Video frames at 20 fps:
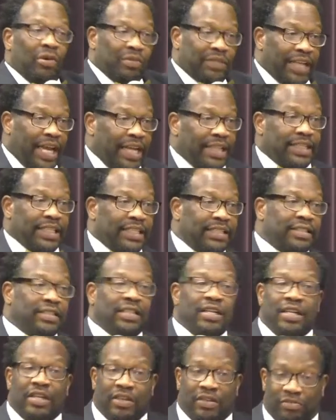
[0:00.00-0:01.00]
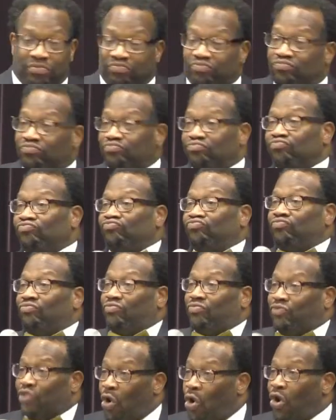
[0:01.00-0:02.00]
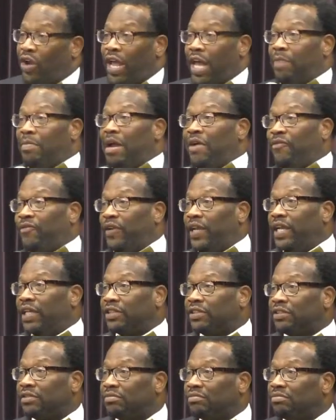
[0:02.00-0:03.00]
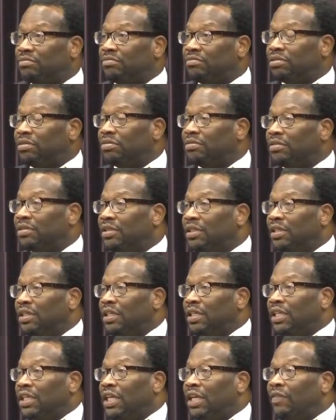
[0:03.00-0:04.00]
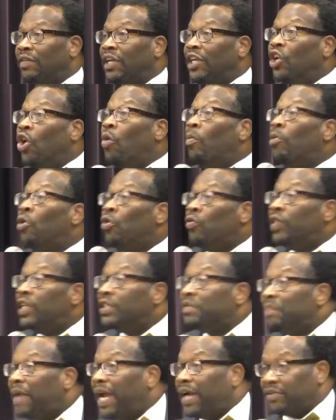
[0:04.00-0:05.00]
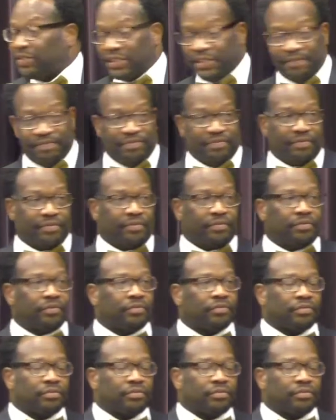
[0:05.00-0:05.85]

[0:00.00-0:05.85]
don't take this thrown out of my flesh, if he don't move this mountain,